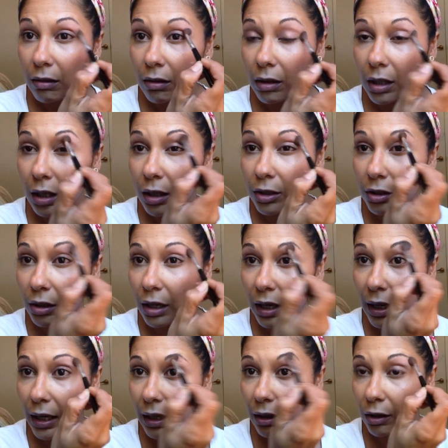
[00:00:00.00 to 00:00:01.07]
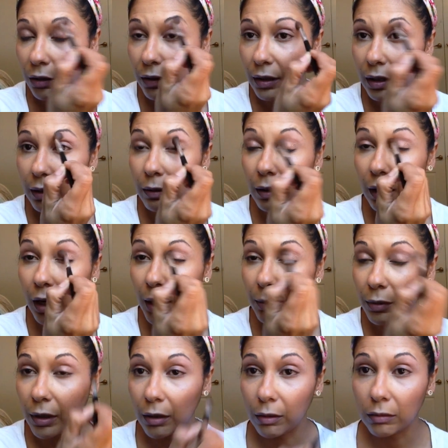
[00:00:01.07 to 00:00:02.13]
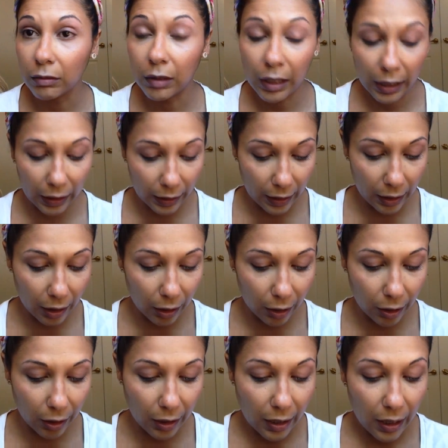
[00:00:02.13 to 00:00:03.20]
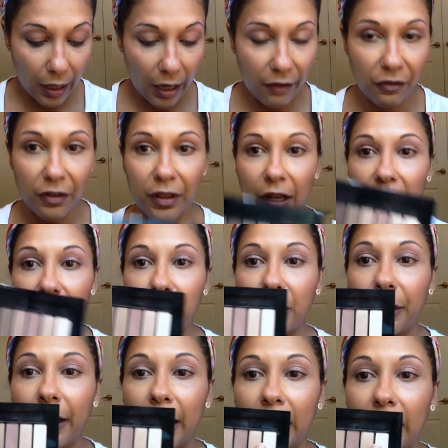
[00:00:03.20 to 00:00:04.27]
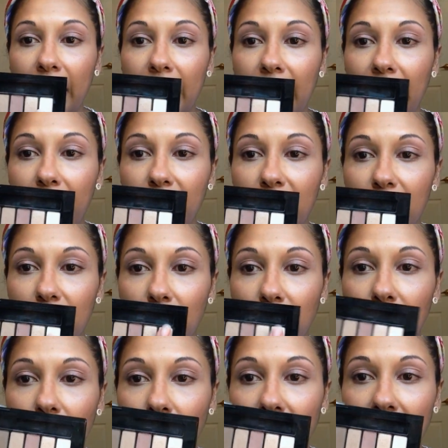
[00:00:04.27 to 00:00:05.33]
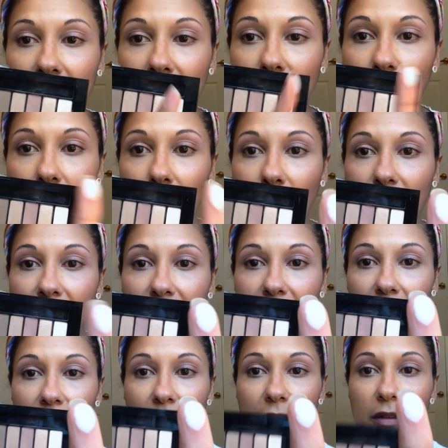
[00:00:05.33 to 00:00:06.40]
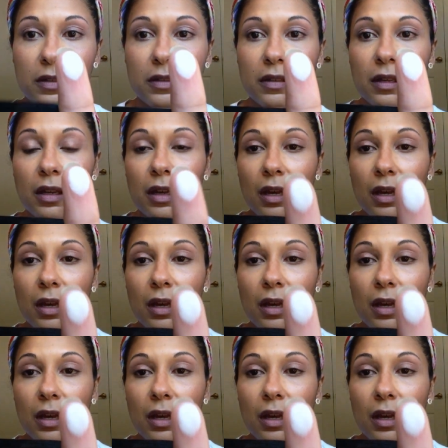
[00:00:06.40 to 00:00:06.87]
the under eye or the eyebrow highlight color. And for the eyebrow highlight, I'm just going to go ahead and go with this